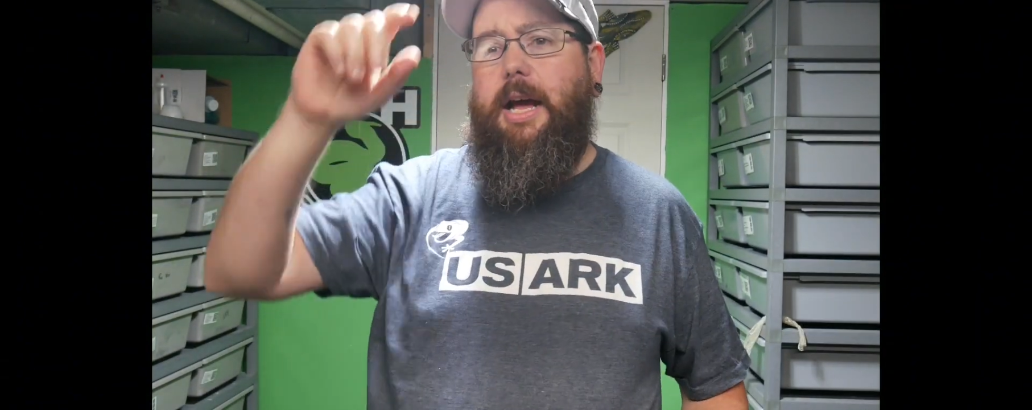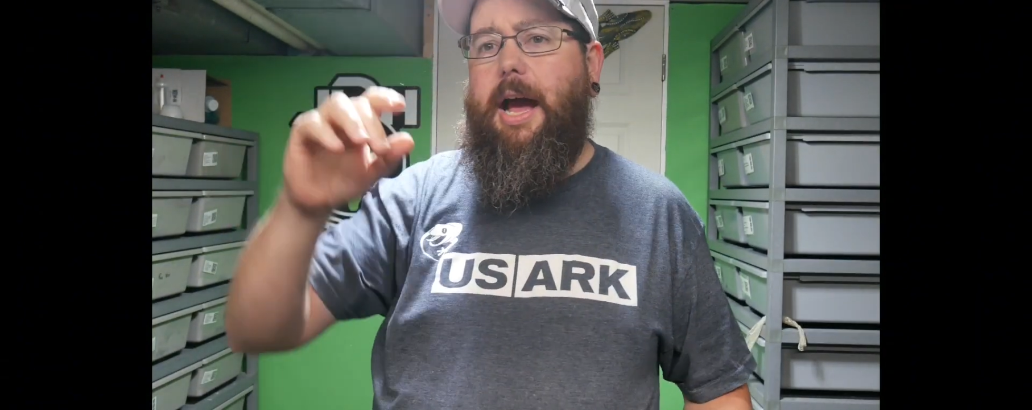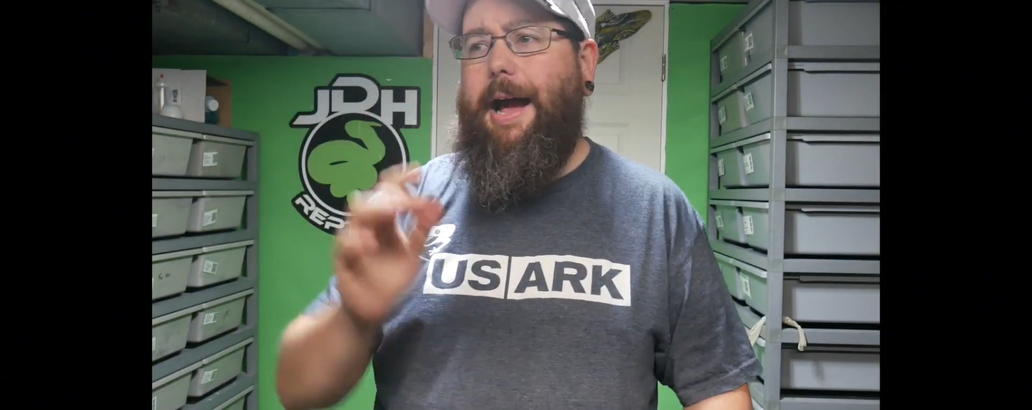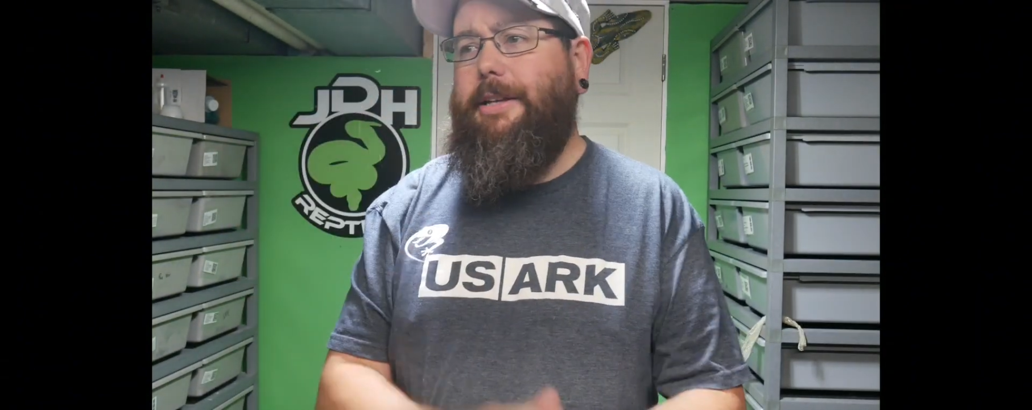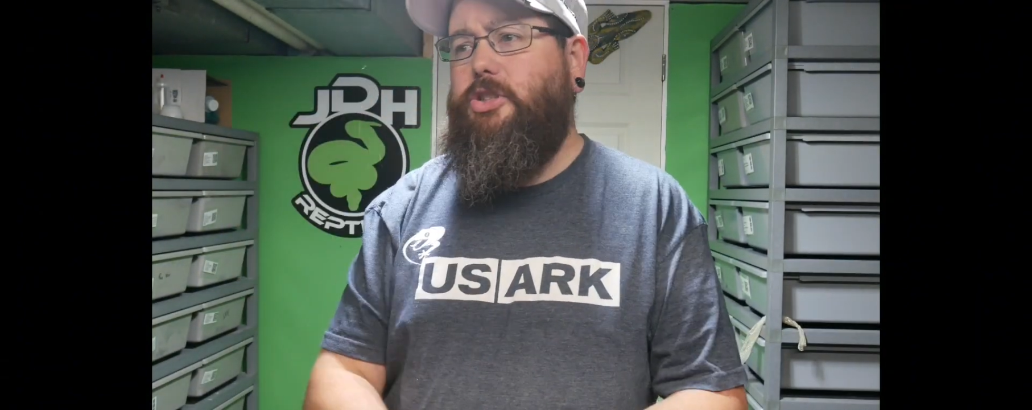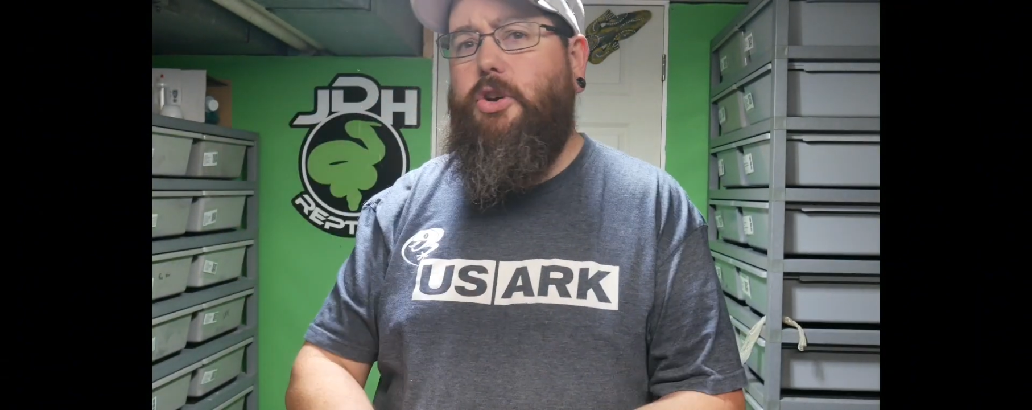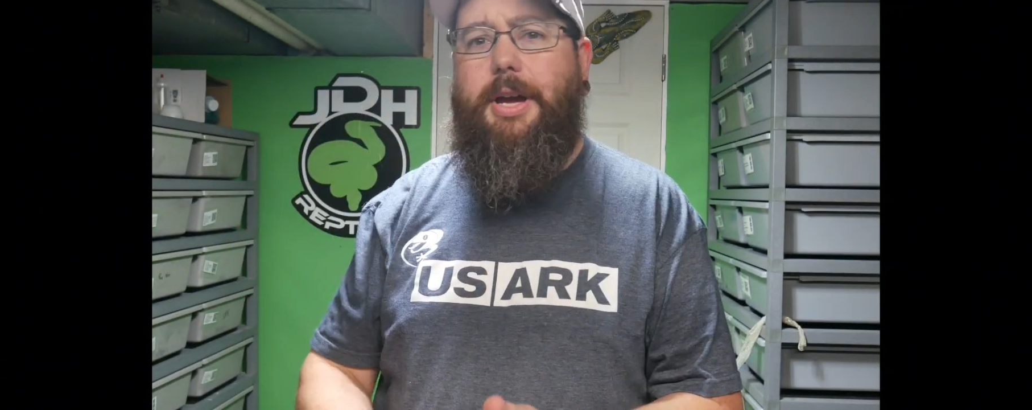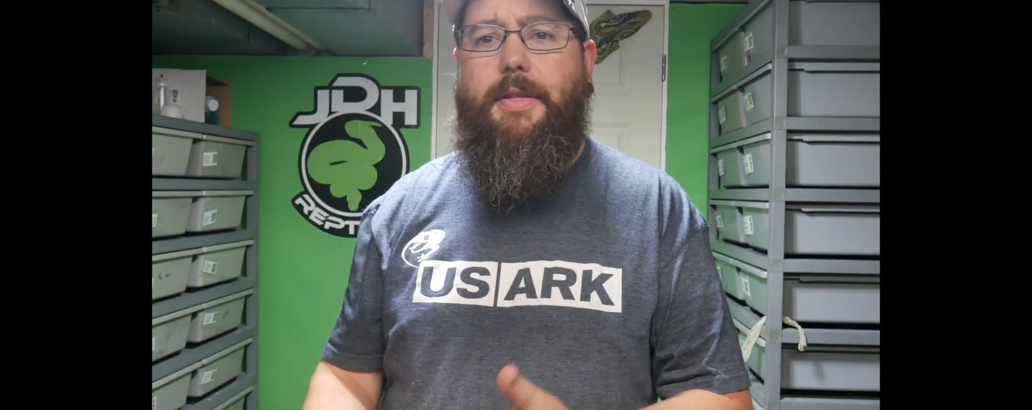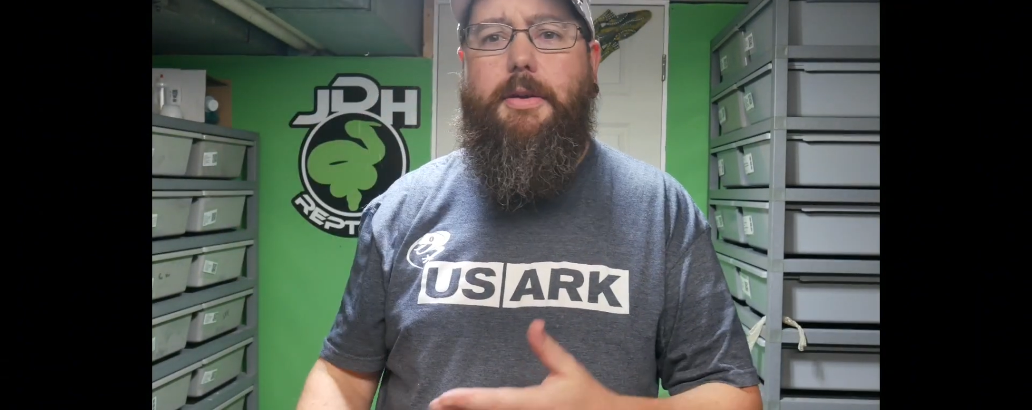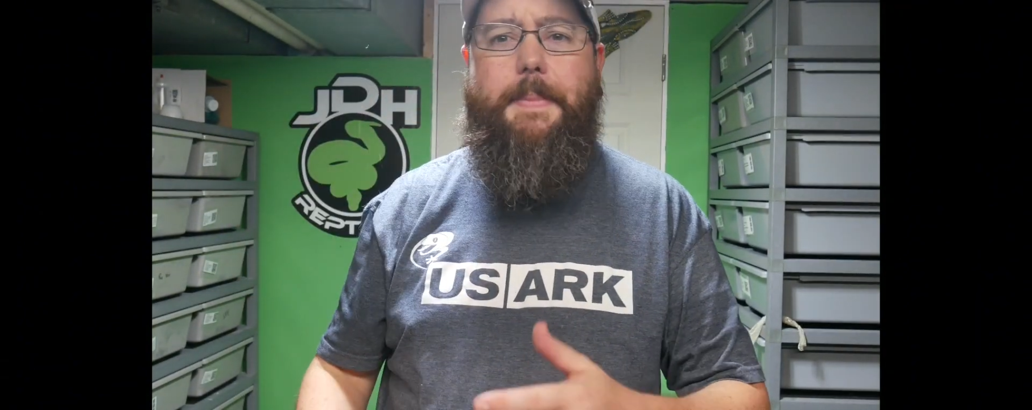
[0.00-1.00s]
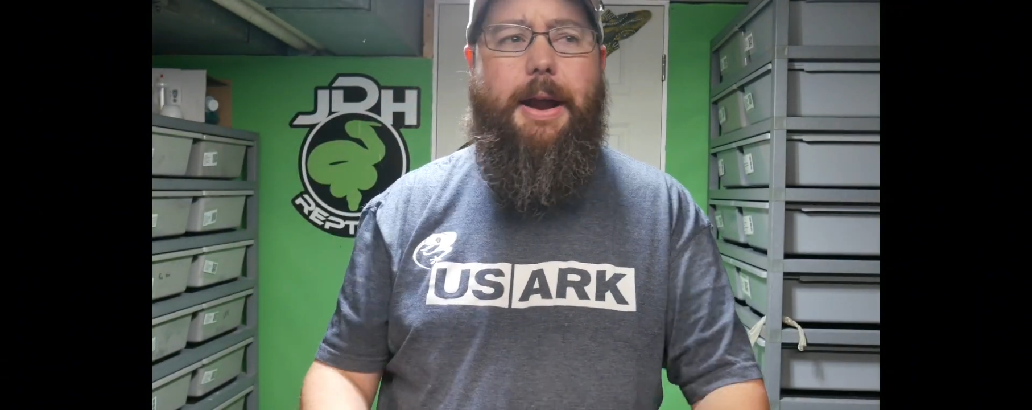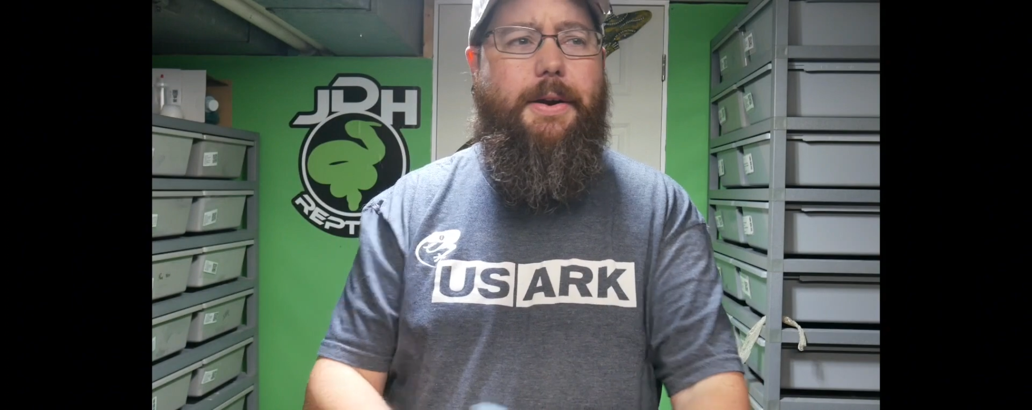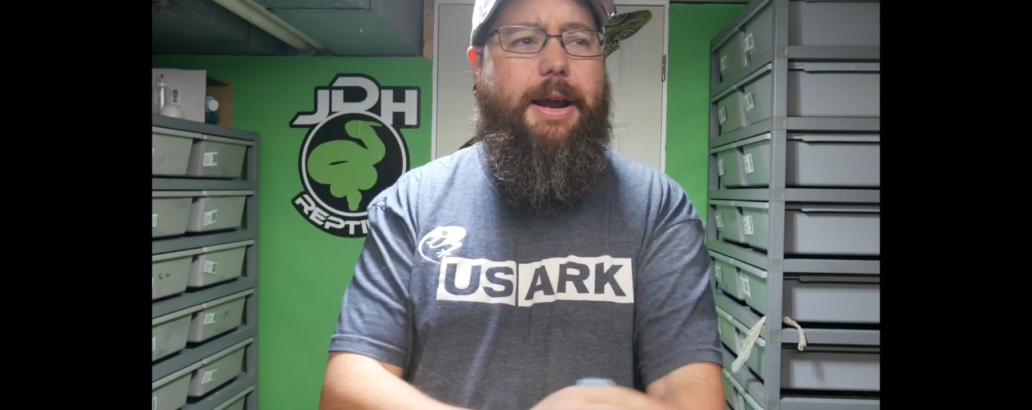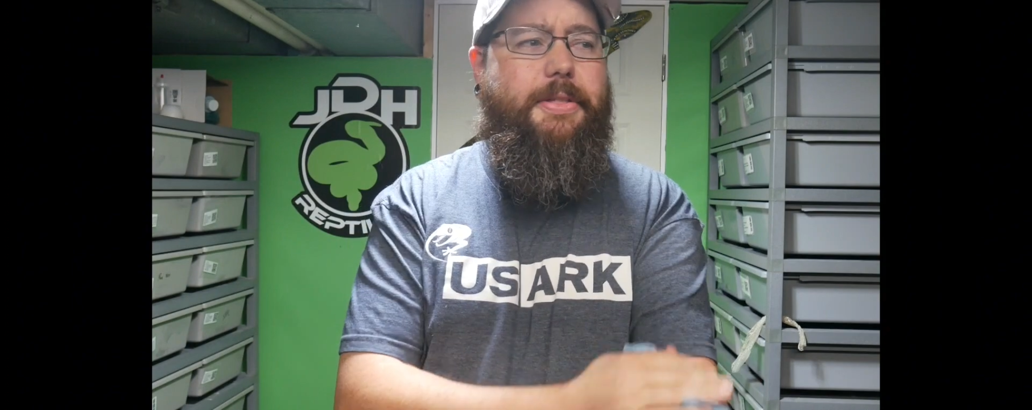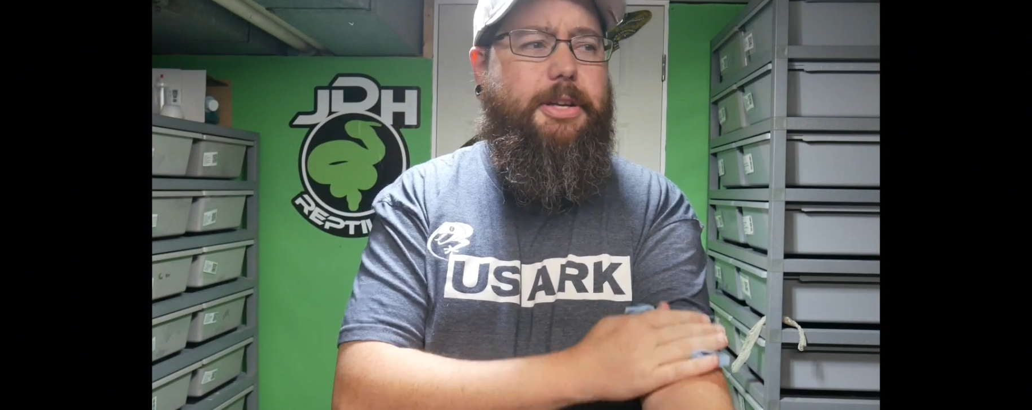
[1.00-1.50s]
Uh, so again, the
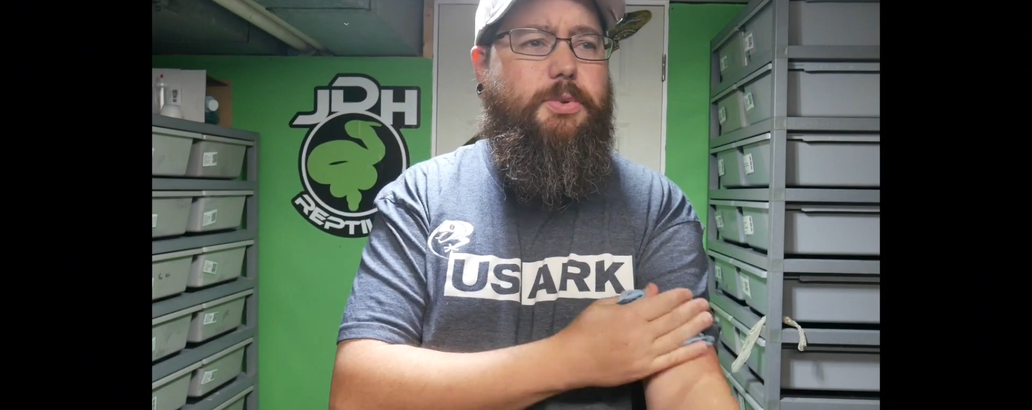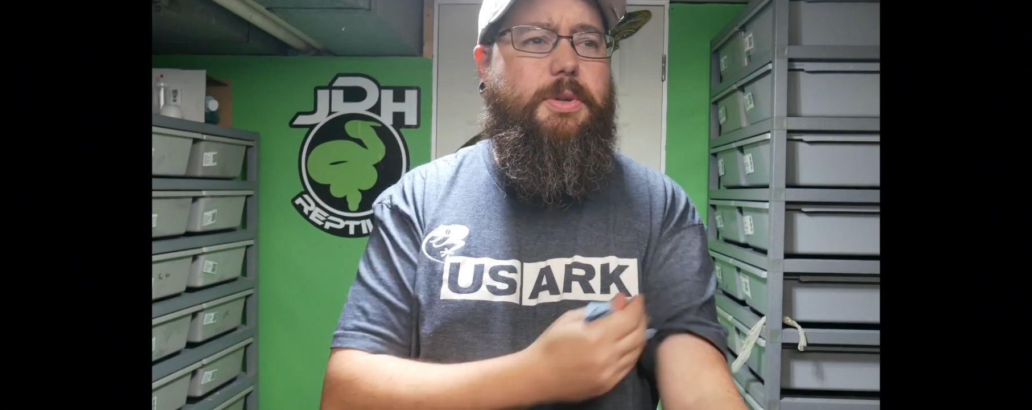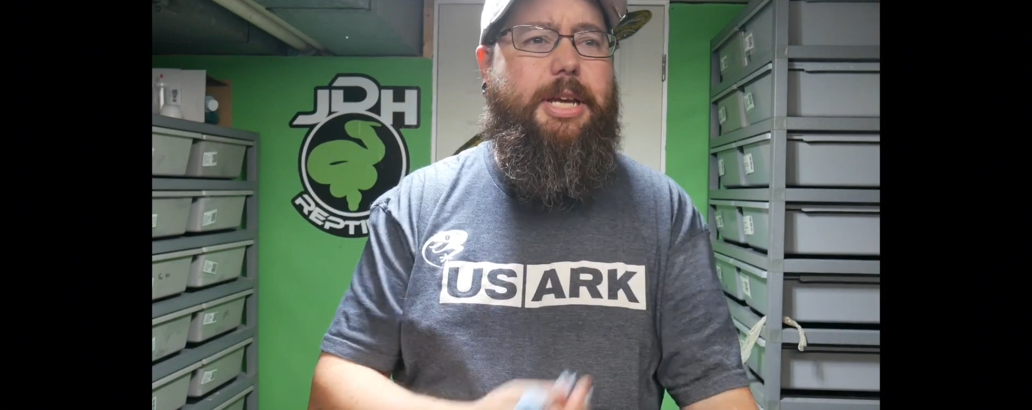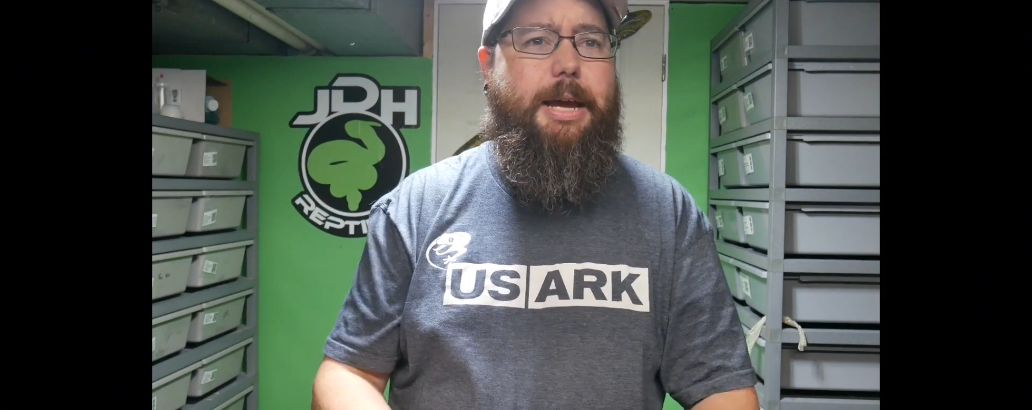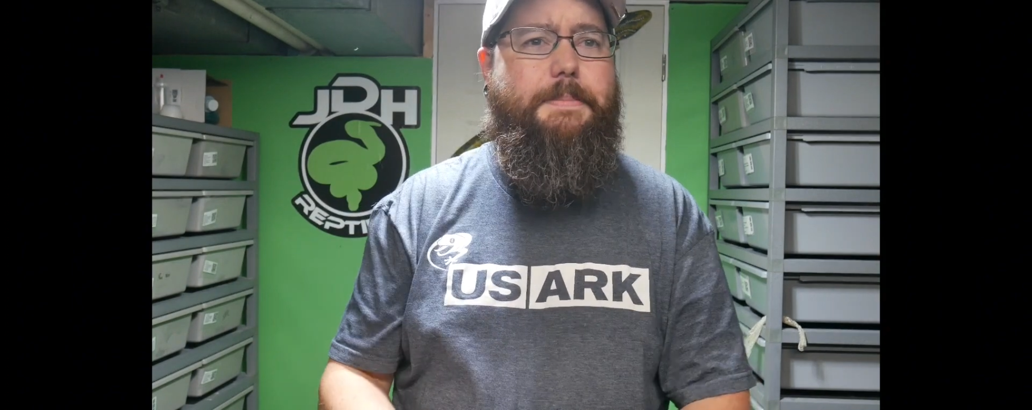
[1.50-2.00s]
pairing on this was a